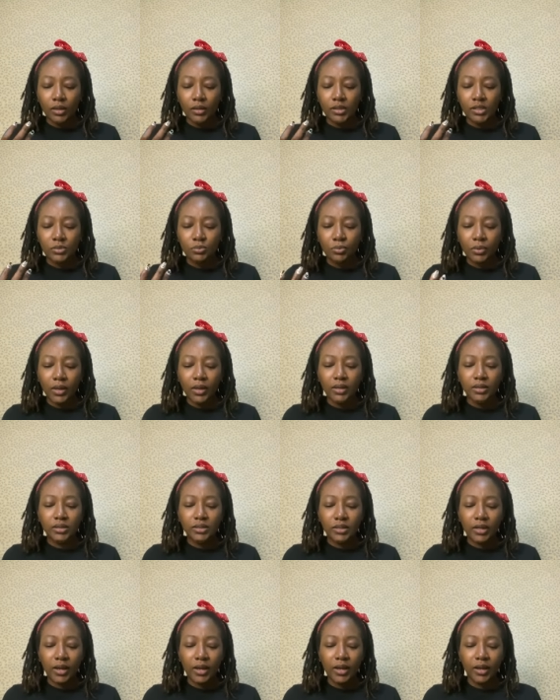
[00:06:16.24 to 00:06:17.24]
Spend
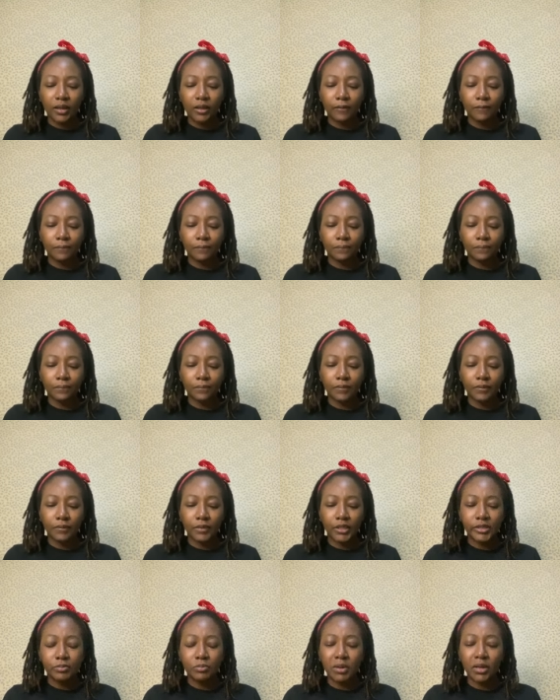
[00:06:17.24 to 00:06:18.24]
a
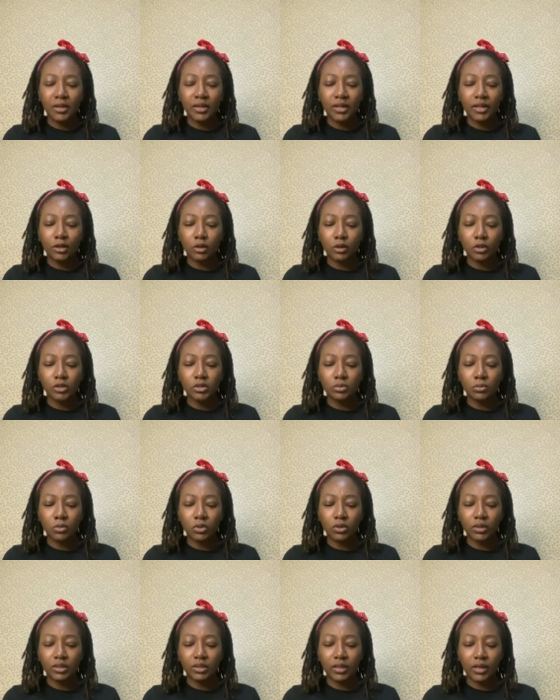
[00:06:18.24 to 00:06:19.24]
lot
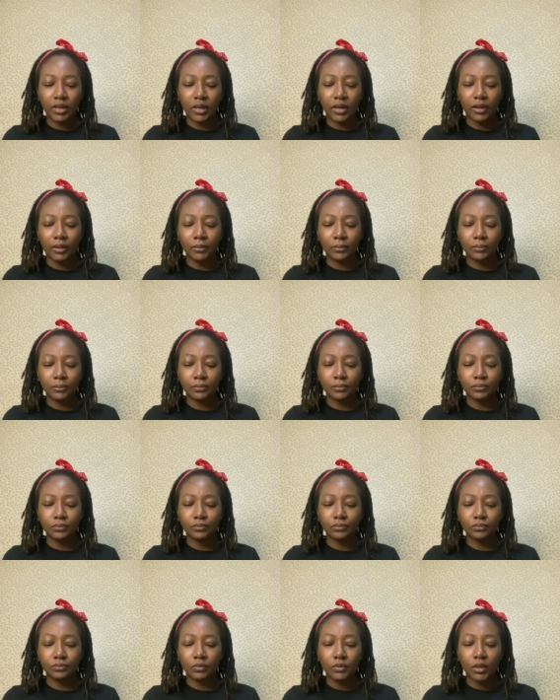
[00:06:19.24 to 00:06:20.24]
more time
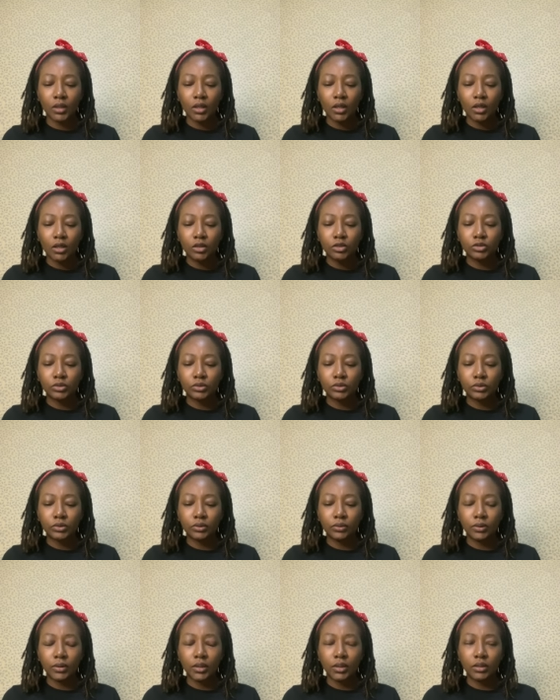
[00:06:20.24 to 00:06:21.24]
I
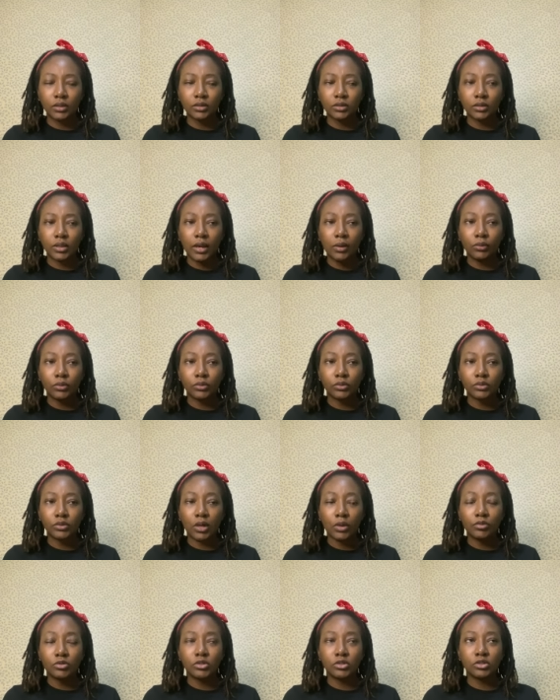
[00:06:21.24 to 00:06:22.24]
want
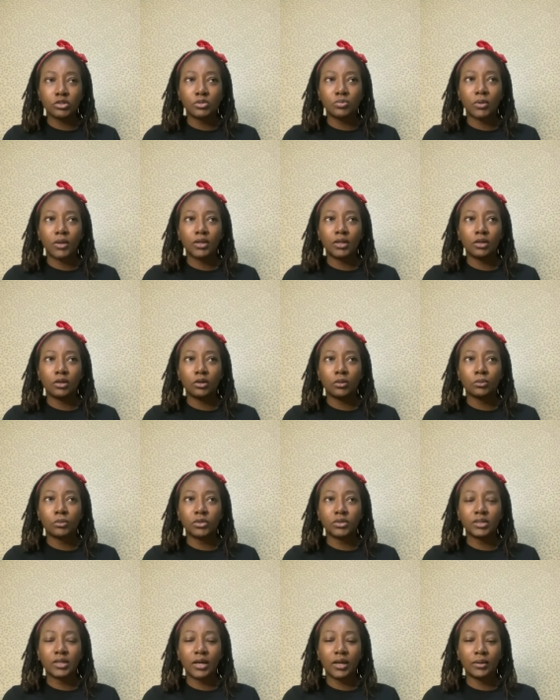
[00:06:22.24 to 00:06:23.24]
you to spend a lot more
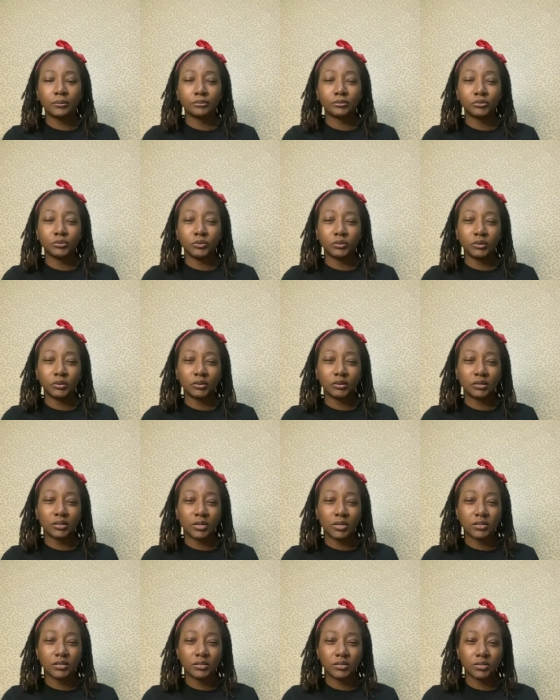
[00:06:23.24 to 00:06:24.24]
time during the
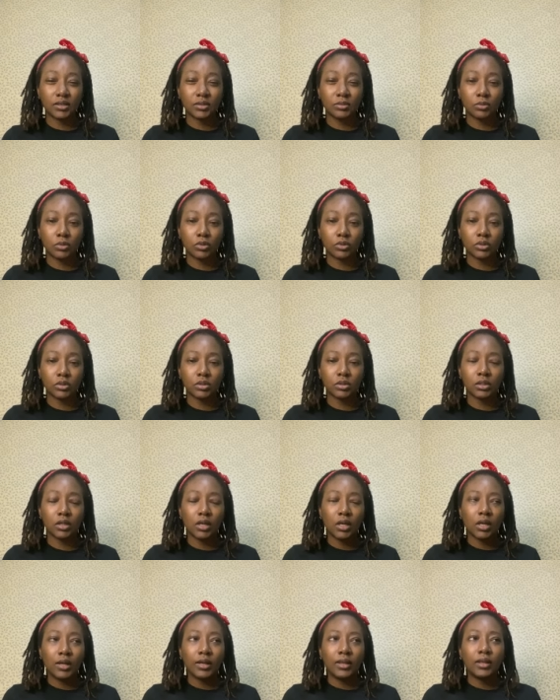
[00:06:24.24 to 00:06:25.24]
next 6 months
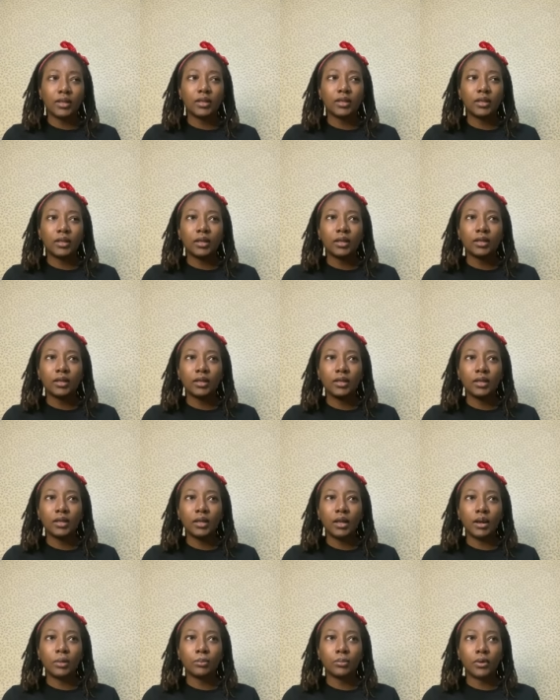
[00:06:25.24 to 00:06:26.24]

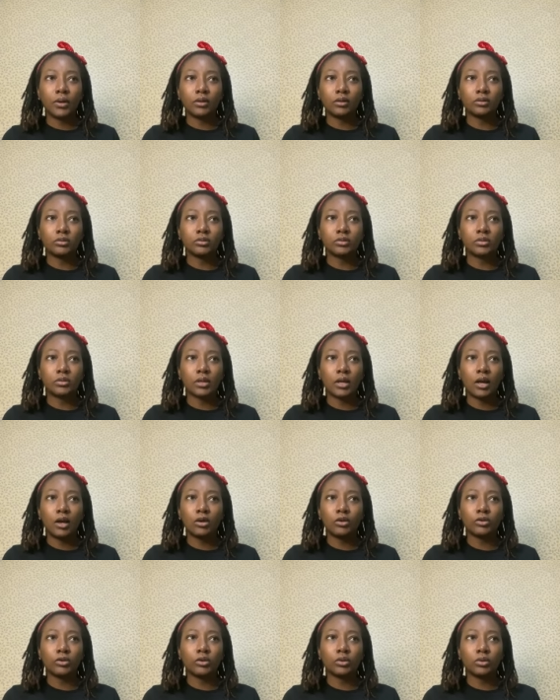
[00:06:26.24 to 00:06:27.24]
thinking about
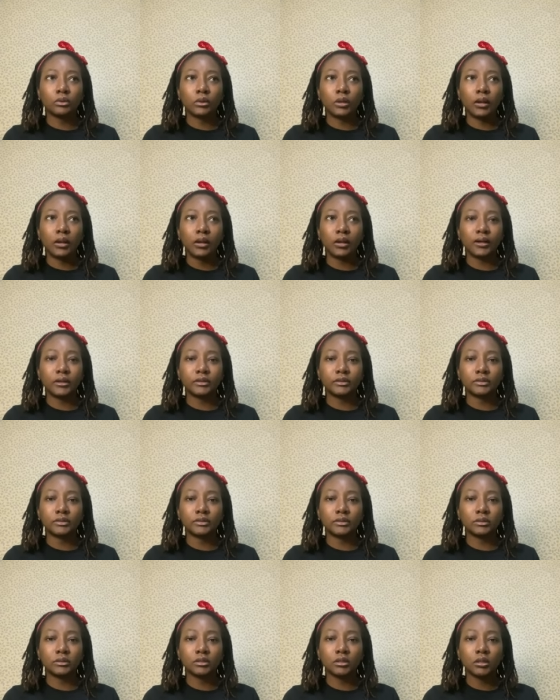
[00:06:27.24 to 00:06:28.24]
how you can
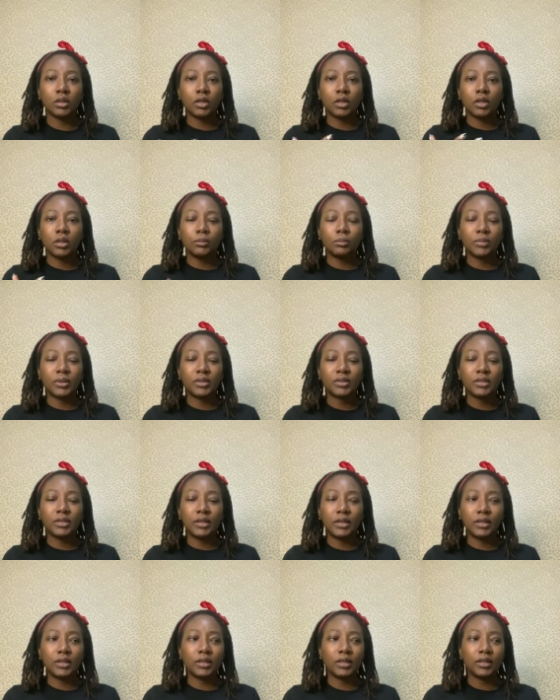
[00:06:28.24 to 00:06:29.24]

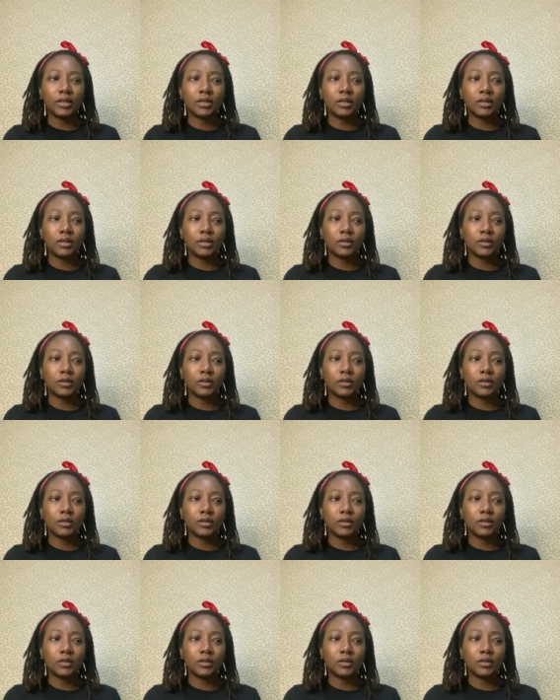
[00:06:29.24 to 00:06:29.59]
basically